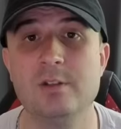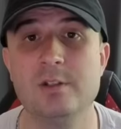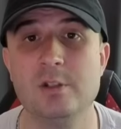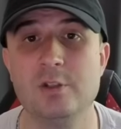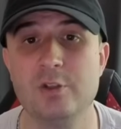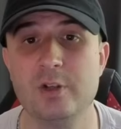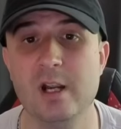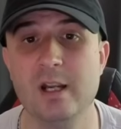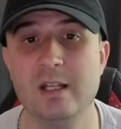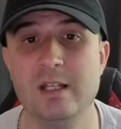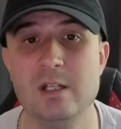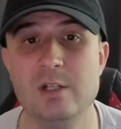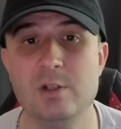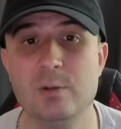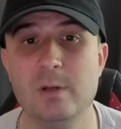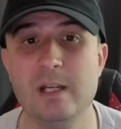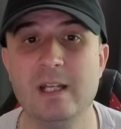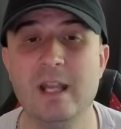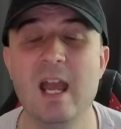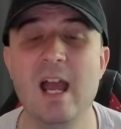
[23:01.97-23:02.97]
to track each
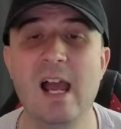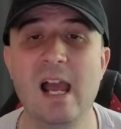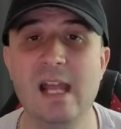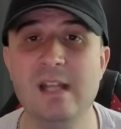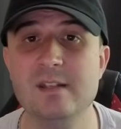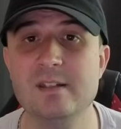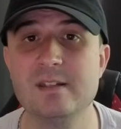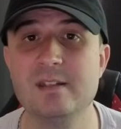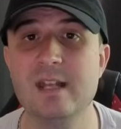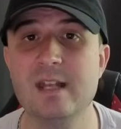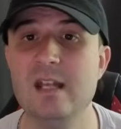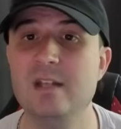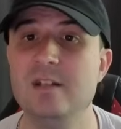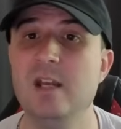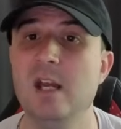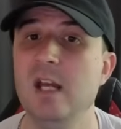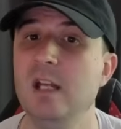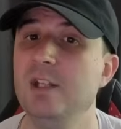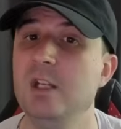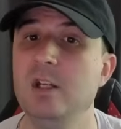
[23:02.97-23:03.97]
week. Instead,
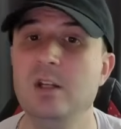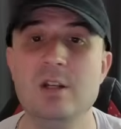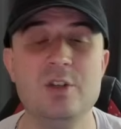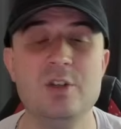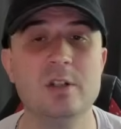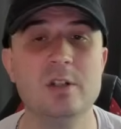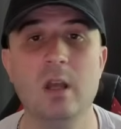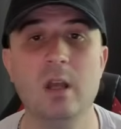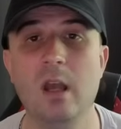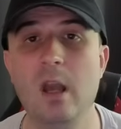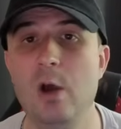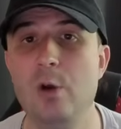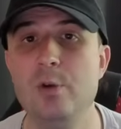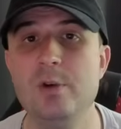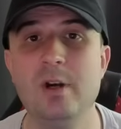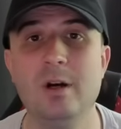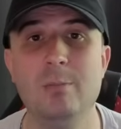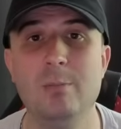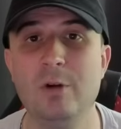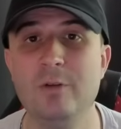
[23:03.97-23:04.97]
you can just load
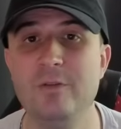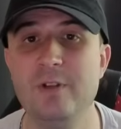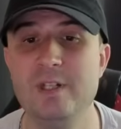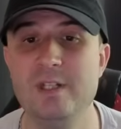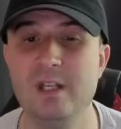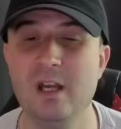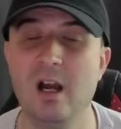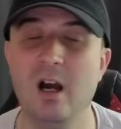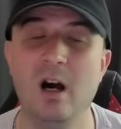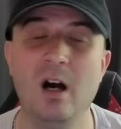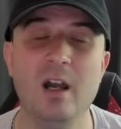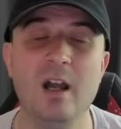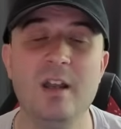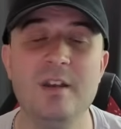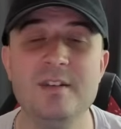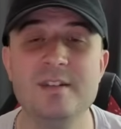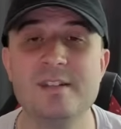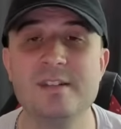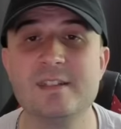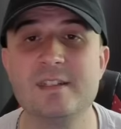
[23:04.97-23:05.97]
up my video. I
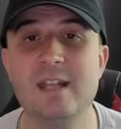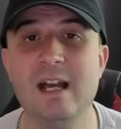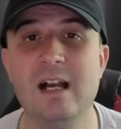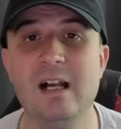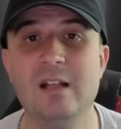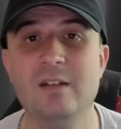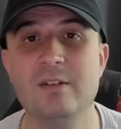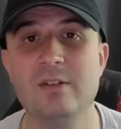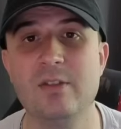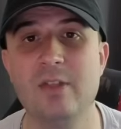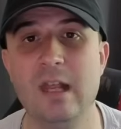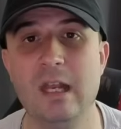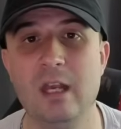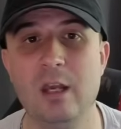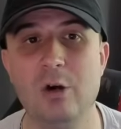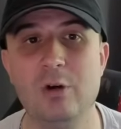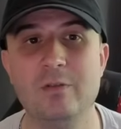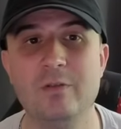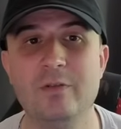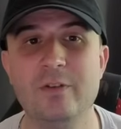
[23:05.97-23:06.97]
understand they're
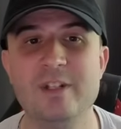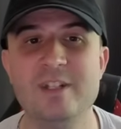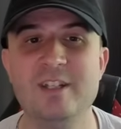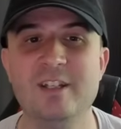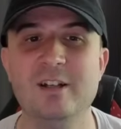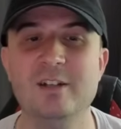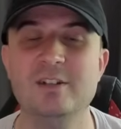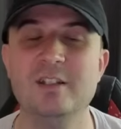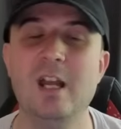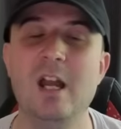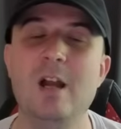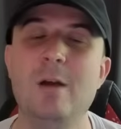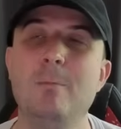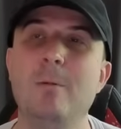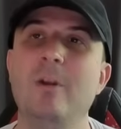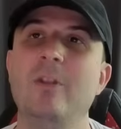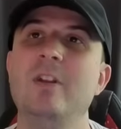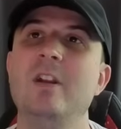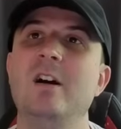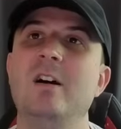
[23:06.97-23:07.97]
long videos,
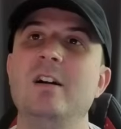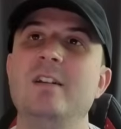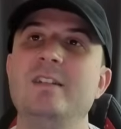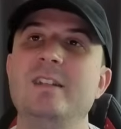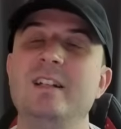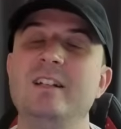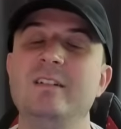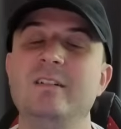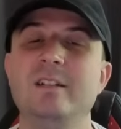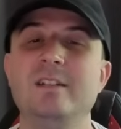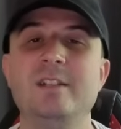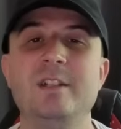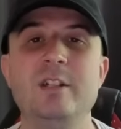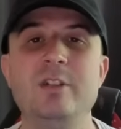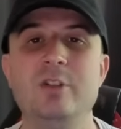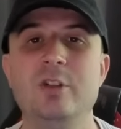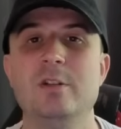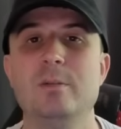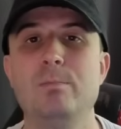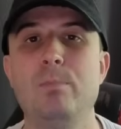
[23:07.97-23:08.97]
but the idea is you
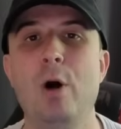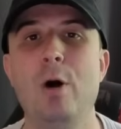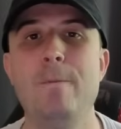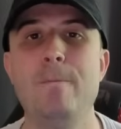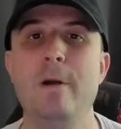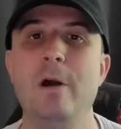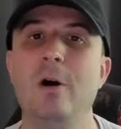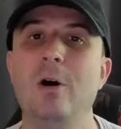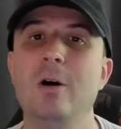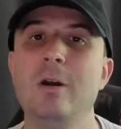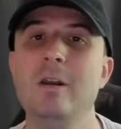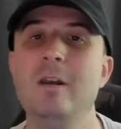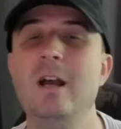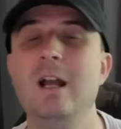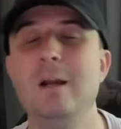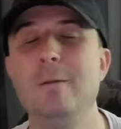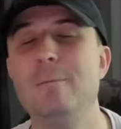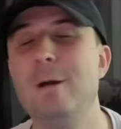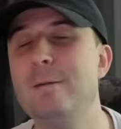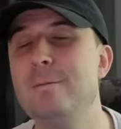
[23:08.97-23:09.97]
just pop it on,
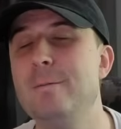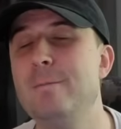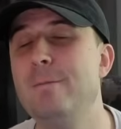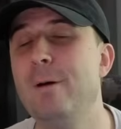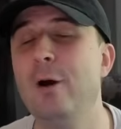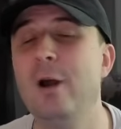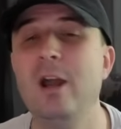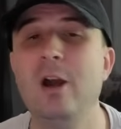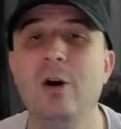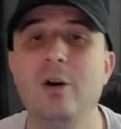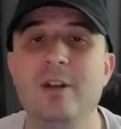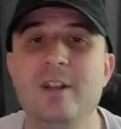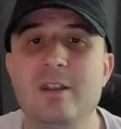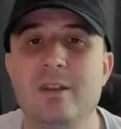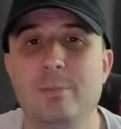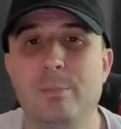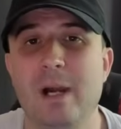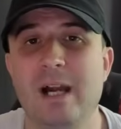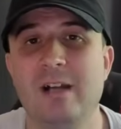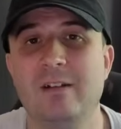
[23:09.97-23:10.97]
maybe put it on in the
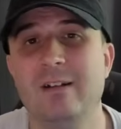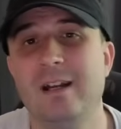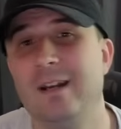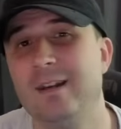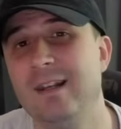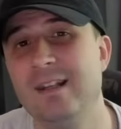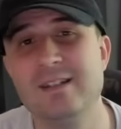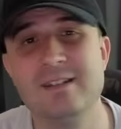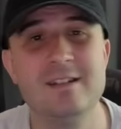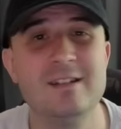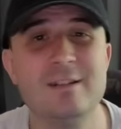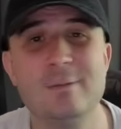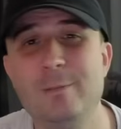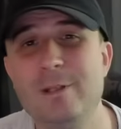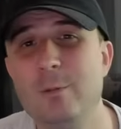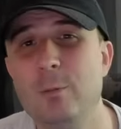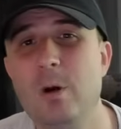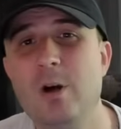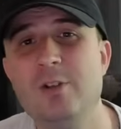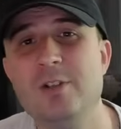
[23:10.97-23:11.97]
background, listen to me
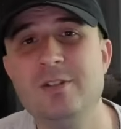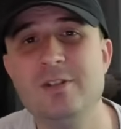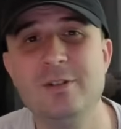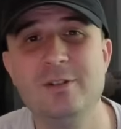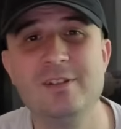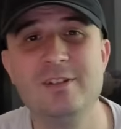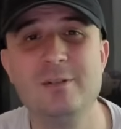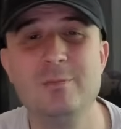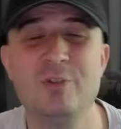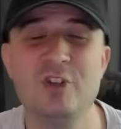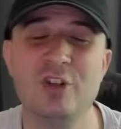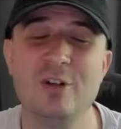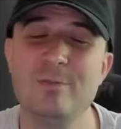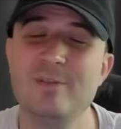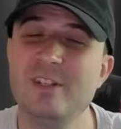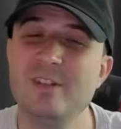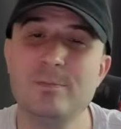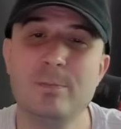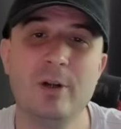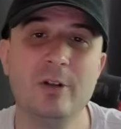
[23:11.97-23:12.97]
while you're doing some jobs.
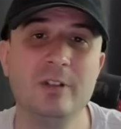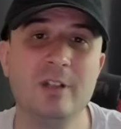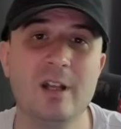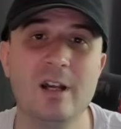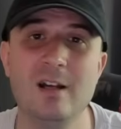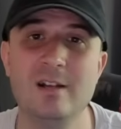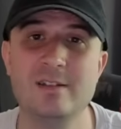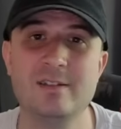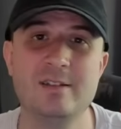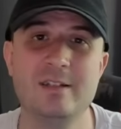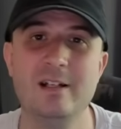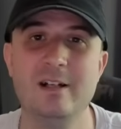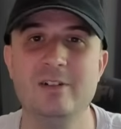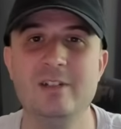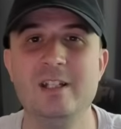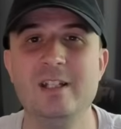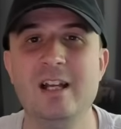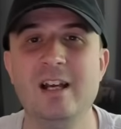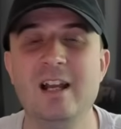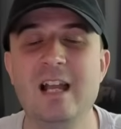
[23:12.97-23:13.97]
It's podcast style,
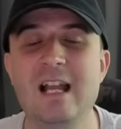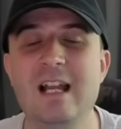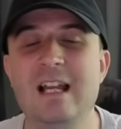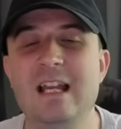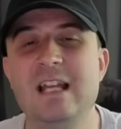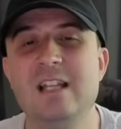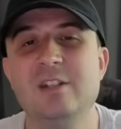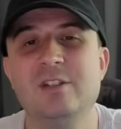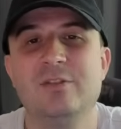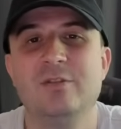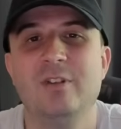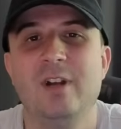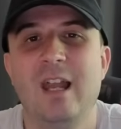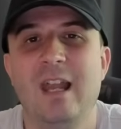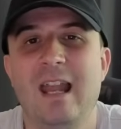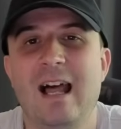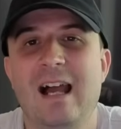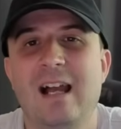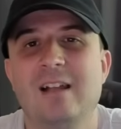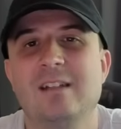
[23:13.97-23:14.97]
you know, it's
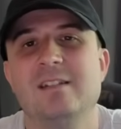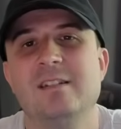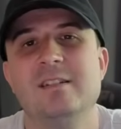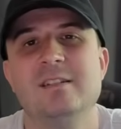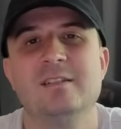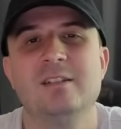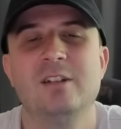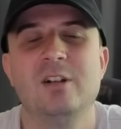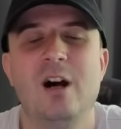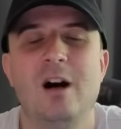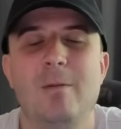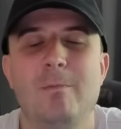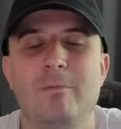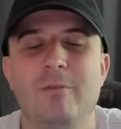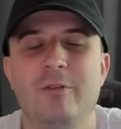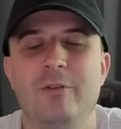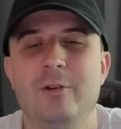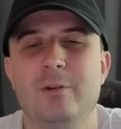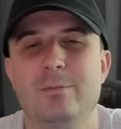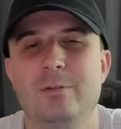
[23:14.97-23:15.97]
relaxed, it's
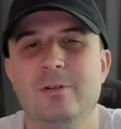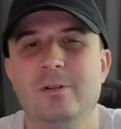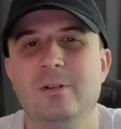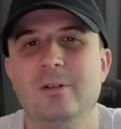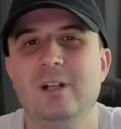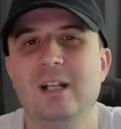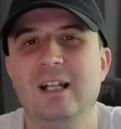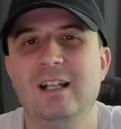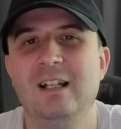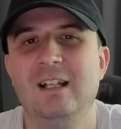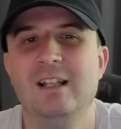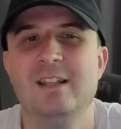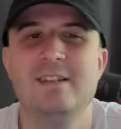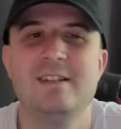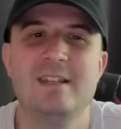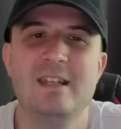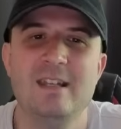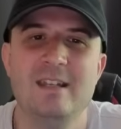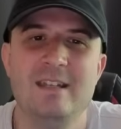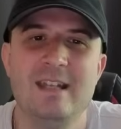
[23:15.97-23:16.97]
comfortable.
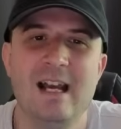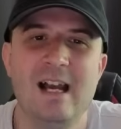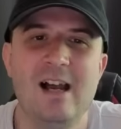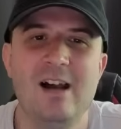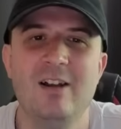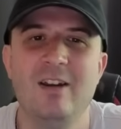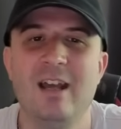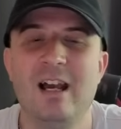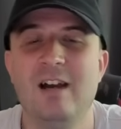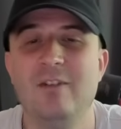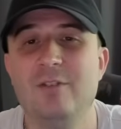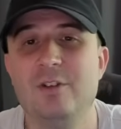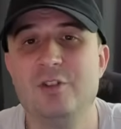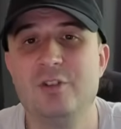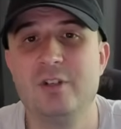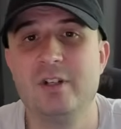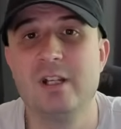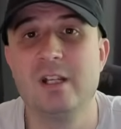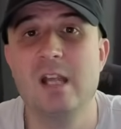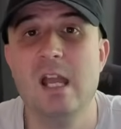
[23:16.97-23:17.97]
Sit down, have a
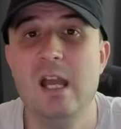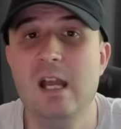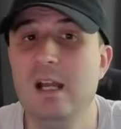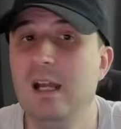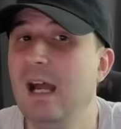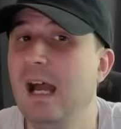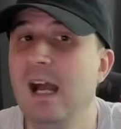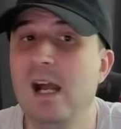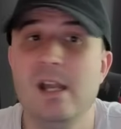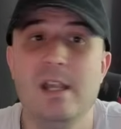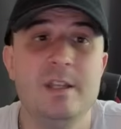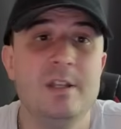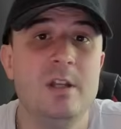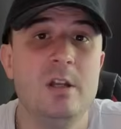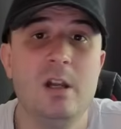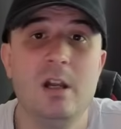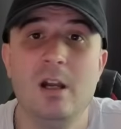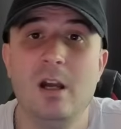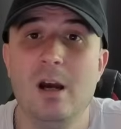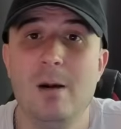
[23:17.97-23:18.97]
drink. Hey, you
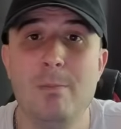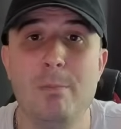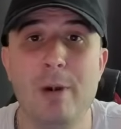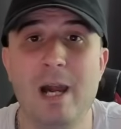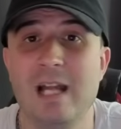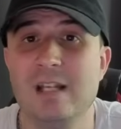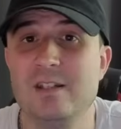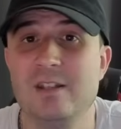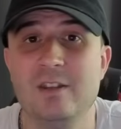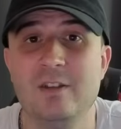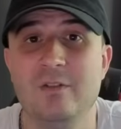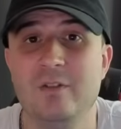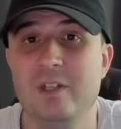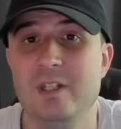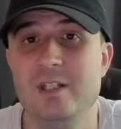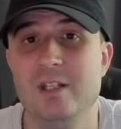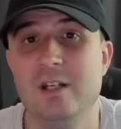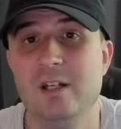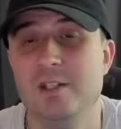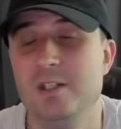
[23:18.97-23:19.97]
can come back to the
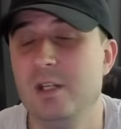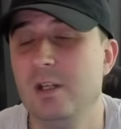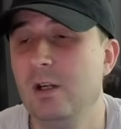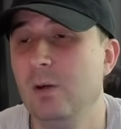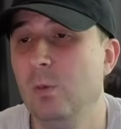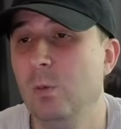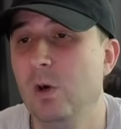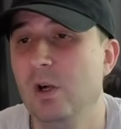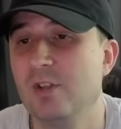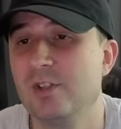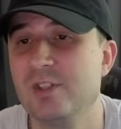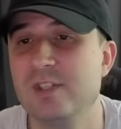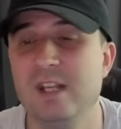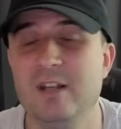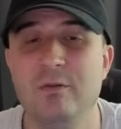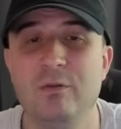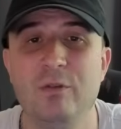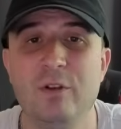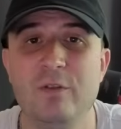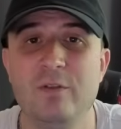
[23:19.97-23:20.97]
video. You can watch
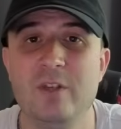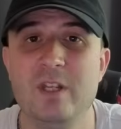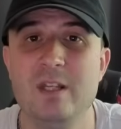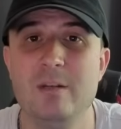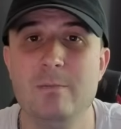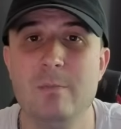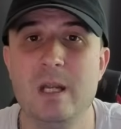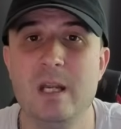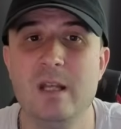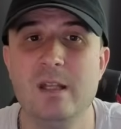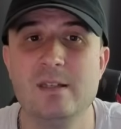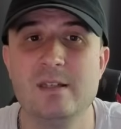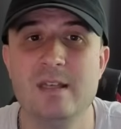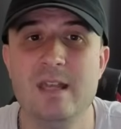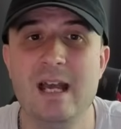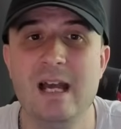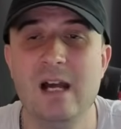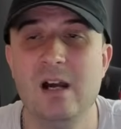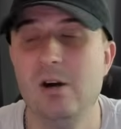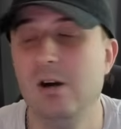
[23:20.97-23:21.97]
10-15 minutes
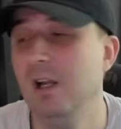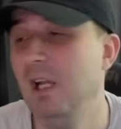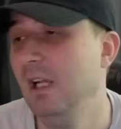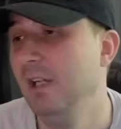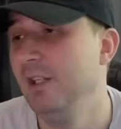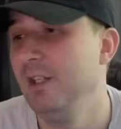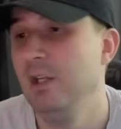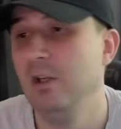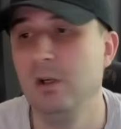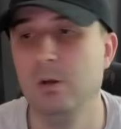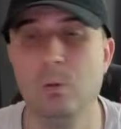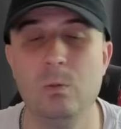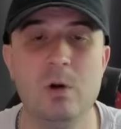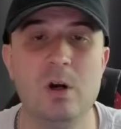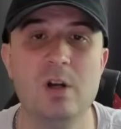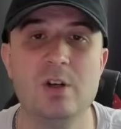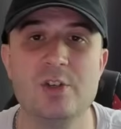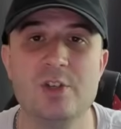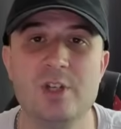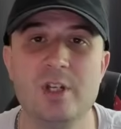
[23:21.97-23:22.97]
now. You could
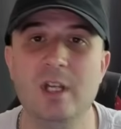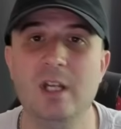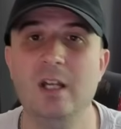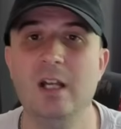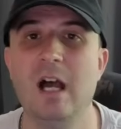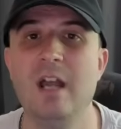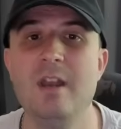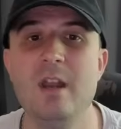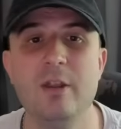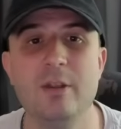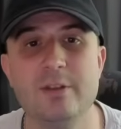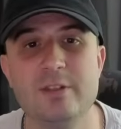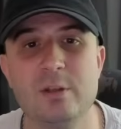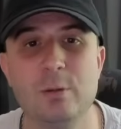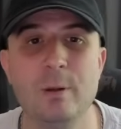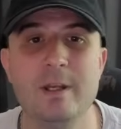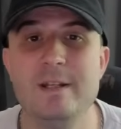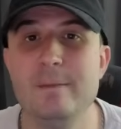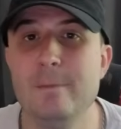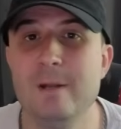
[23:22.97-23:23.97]
watch another
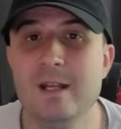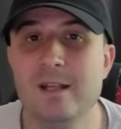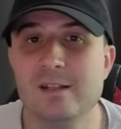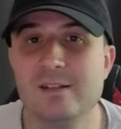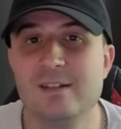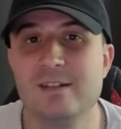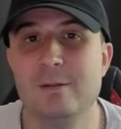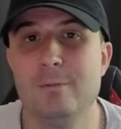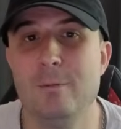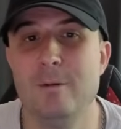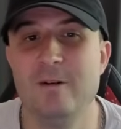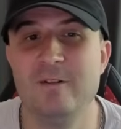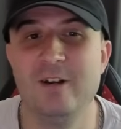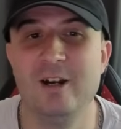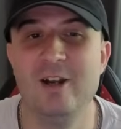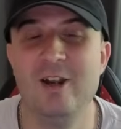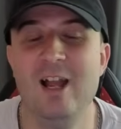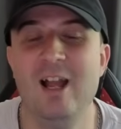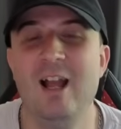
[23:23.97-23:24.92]
20 minutes tomorrow.